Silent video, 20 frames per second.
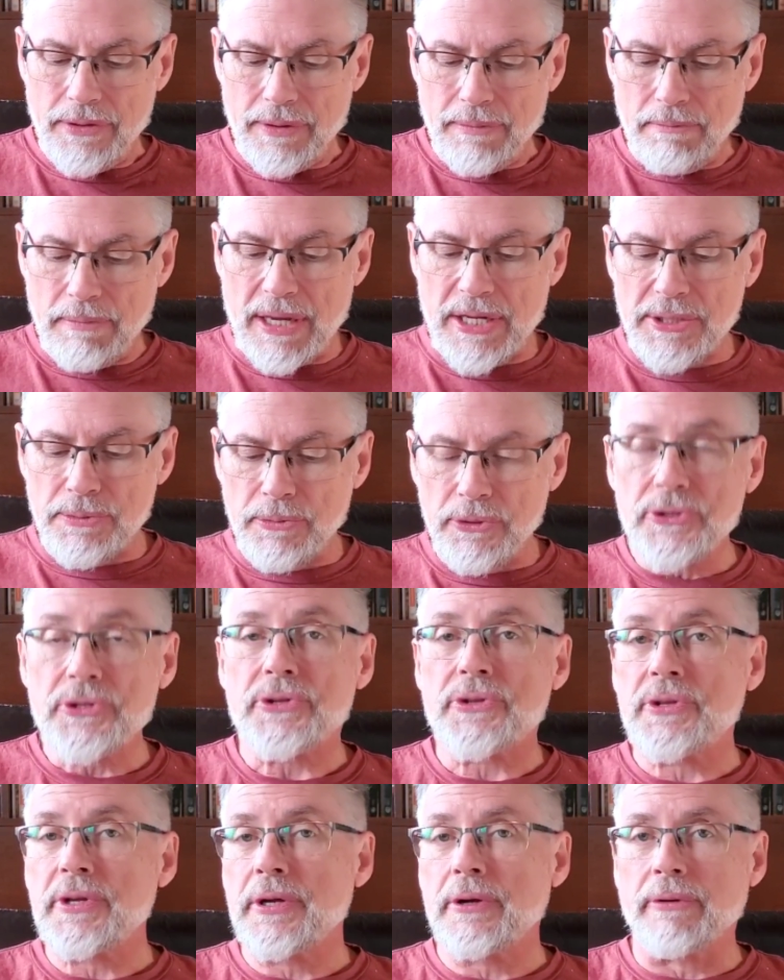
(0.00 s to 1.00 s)

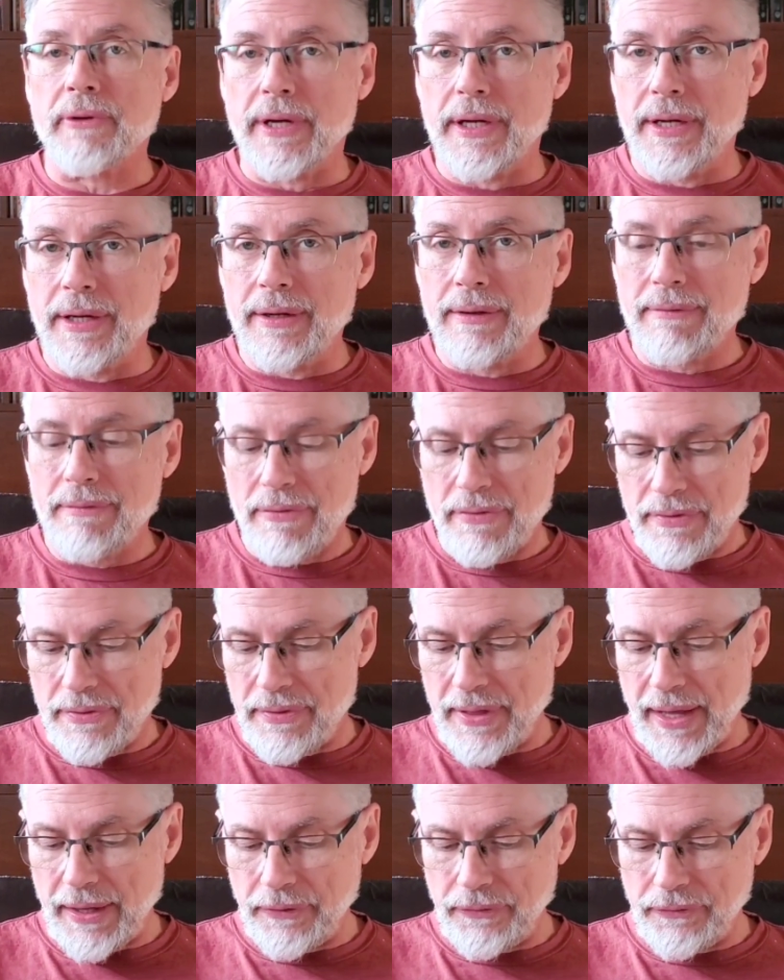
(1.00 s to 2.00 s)
Mesmer's theory
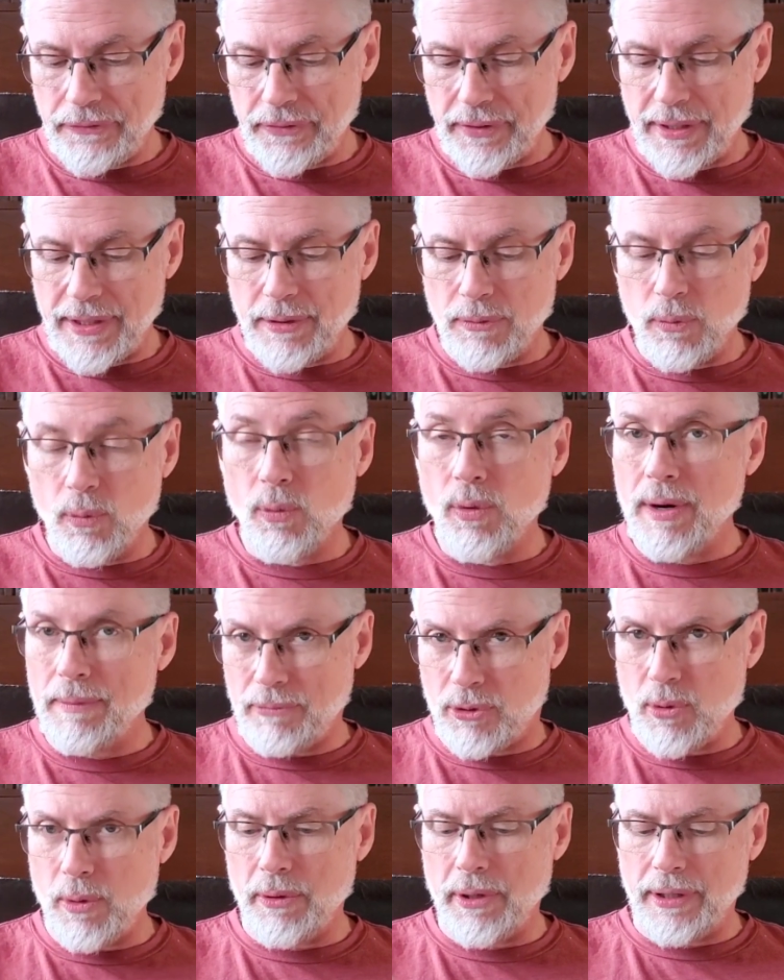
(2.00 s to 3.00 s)
Thus in one,
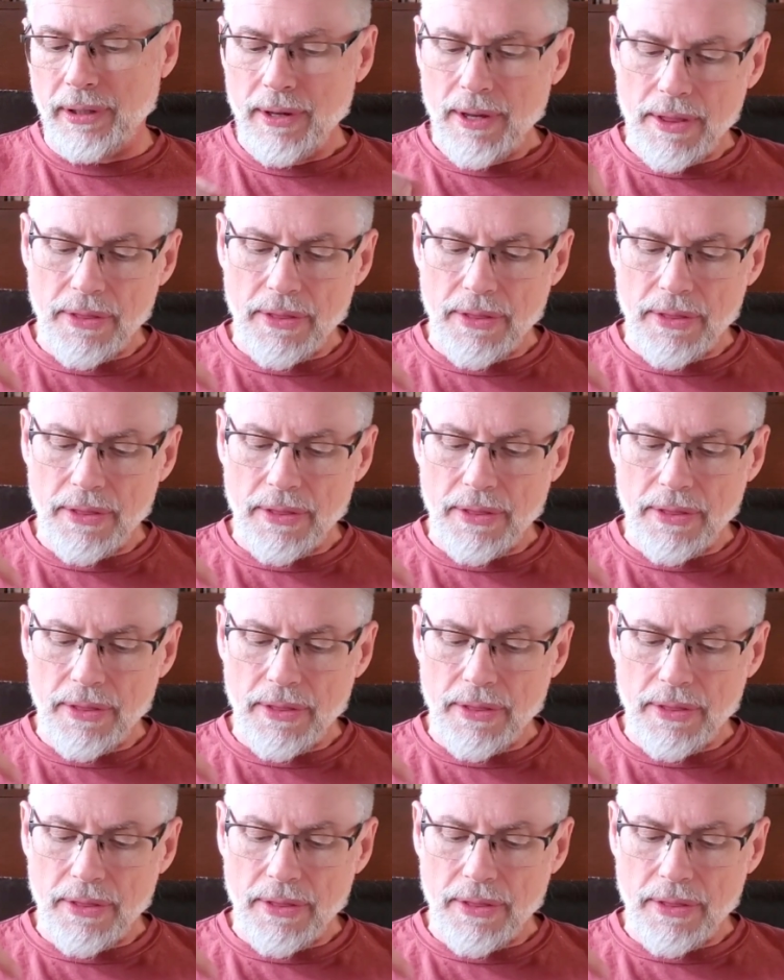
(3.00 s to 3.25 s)
quoting,